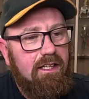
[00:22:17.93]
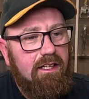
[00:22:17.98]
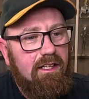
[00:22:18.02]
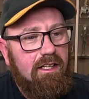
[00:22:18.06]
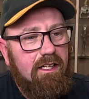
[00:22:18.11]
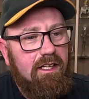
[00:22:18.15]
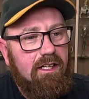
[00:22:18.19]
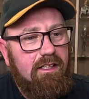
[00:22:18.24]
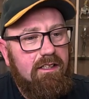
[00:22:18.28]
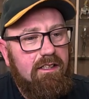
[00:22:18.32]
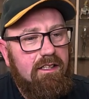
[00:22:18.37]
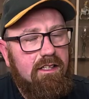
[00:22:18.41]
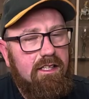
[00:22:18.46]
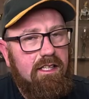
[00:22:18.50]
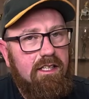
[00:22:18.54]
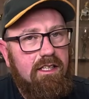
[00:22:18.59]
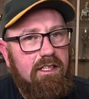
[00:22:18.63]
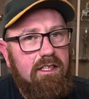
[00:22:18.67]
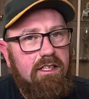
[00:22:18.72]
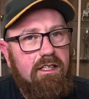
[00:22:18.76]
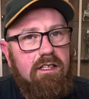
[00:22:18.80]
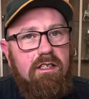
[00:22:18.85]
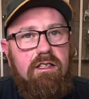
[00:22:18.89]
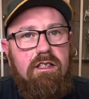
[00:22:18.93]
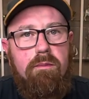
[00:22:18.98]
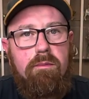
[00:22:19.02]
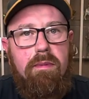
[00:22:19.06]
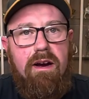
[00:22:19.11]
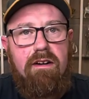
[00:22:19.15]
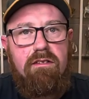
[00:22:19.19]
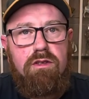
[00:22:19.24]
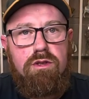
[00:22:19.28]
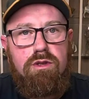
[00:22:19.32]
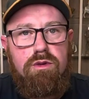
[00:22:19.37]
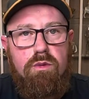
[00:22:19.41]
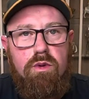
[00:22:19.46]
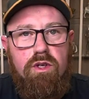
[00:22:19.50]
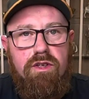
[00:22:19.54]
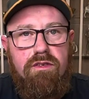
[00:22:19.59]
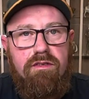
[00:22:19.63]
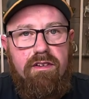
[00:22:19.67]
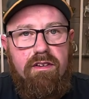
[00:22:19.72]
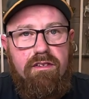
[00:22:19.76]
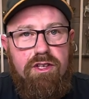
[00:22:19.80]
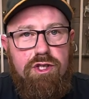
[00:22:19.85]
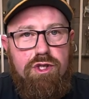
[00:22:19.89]
and the barrels weren't
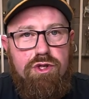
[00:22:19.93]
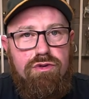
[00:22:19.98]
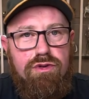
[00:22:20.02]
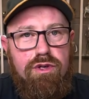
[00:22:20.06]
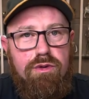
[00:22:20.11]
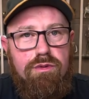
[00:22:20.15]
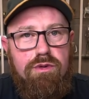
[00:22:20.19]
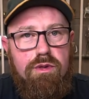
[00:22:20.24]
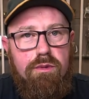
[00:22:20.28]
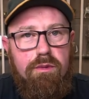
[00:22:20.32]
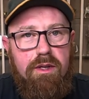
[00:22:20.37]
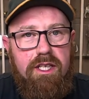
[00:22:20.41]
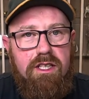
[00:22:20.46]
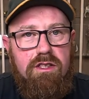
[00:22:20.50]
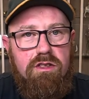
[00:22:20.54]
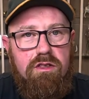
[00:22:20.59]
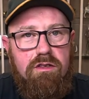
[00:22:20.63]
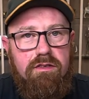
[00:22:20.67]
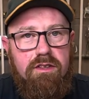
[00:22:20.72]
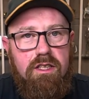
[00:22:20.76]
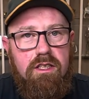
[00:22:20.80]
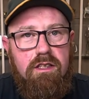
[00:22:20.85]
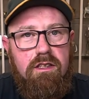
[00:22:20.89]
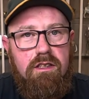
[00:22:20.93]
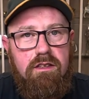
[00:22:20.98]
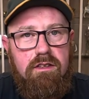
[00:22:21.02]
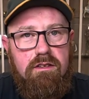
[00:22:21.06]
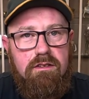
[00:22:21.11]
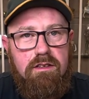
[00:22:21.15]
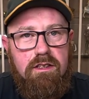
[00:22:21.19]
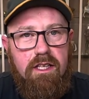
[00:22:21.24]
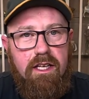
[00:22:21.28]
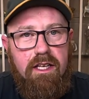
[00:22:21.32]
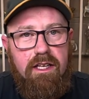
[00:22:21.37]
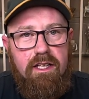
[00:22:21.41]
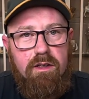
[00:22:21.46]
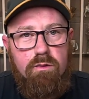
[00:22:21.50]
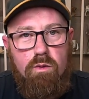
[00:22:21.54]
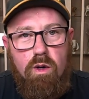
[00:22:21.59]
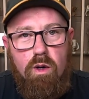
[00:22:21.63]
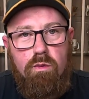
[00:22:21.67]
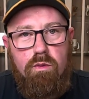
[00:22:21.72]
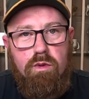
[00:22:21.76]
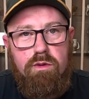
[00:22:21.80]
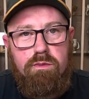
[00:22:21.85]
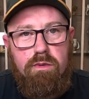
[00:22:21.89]
very true to each other.
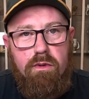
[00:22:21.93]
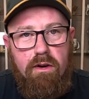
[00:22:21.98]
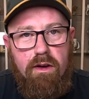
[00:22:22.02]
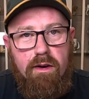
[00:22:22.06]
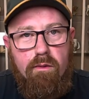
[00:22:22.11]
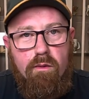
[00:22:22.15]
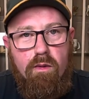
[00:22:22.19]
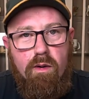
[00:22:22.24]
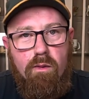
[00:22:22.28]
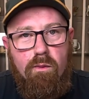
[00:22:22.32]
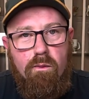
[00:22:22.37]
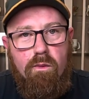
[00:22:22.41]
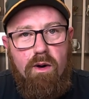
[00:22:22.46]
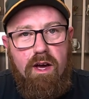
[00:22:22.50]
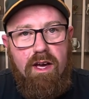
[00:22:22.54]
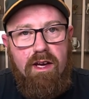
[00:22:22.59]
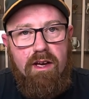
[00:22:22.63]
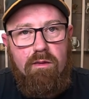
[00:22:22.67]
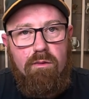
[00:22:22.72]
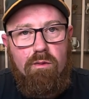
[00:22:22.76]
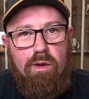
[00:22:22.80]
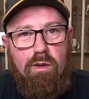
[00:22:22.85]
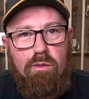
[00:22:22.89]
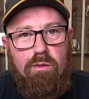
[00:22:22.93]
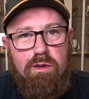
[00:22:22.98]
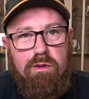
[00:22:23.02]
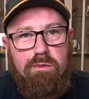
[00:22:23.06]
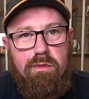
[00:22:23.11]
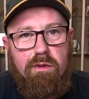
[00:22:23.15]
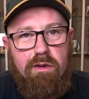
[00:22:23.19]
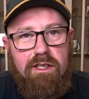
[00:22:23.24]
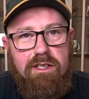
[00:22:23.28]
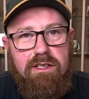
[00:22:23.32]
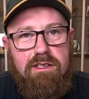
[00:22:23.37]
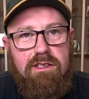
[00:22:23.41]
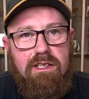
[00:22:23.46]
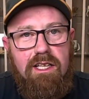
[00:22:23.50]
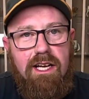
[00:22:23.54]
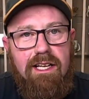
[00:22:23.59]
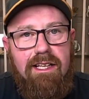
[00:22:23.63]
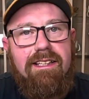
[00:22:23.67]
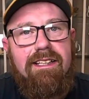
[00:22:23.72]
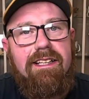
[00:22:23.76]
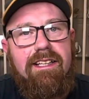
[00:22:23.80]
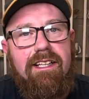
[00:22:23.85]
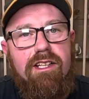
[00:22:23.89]
One was pointing one way and one was pointing
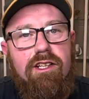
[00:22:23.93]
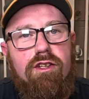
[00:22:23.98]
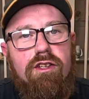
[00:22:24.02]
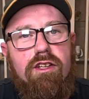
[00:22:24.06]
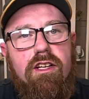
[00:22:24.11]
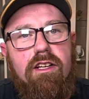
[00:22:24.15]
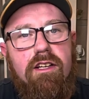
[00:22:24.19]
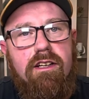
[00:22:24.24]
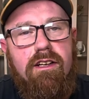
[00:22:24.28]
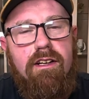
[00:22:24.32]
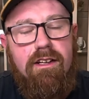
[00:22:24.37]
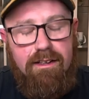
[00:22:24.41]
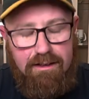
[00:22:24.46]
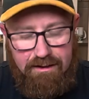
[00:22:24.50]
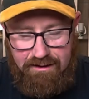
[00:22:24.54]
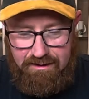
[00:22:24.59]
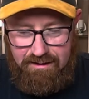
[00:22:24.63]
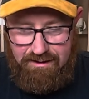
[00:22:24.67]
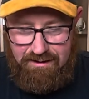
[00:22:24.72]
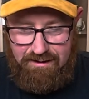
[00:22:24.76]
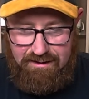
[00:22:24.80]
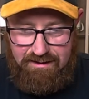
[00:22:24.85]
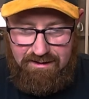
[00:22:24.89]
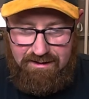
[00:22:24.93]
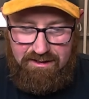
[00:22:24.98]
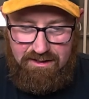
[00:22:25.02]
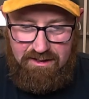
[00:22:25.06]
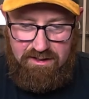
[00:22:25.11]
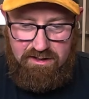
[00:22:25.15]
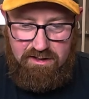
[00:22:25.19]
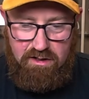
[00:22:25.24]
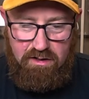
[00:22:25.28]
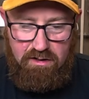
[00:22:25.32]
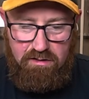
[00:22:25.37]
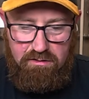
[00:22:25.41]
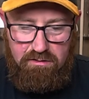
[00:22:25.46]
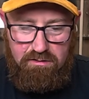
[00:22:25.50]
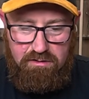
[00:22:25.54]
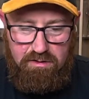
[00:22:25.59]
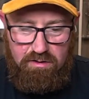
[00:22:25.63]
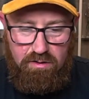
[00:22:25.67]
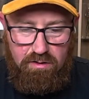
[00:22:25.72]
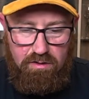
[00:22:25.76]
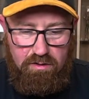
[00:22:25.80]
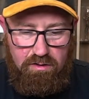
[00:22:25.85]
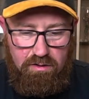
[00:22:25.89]
slightly the other.
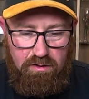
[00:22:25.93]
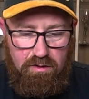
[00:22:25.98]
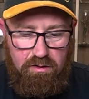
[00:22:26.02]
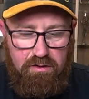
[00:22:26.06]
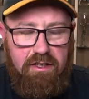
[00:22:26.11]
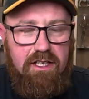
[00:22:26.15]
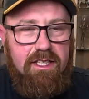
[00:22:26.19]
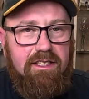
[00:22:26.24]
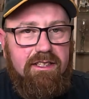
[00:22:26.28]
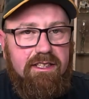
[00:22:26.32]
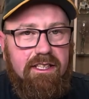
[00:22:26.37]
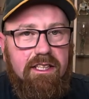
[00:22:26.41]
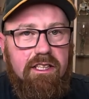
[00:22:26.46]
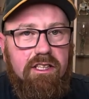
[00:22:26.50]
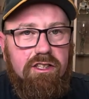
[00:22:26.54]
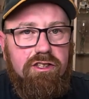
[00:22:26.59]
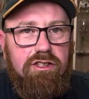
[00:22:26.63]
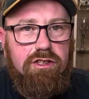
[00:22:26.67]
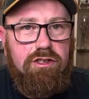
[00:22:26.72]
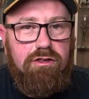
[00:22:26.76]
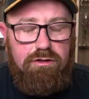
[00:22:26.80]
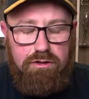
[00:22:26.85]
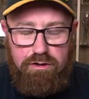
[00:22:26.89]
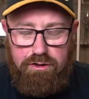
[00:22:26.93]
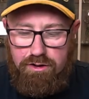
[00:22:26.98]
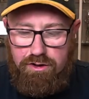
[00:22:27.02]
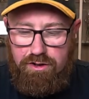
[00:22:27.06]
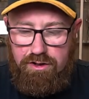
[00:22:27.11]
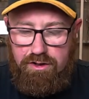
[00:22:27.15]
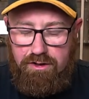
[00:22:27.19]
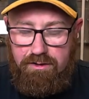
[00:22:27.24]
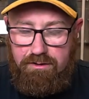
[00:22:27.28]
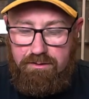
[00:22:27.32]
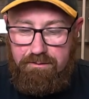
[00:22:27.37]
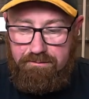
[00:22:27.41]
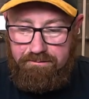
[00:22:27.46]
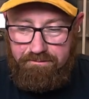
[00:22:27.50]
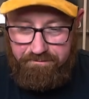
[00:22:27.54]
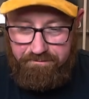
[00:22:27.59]
So all this in construction,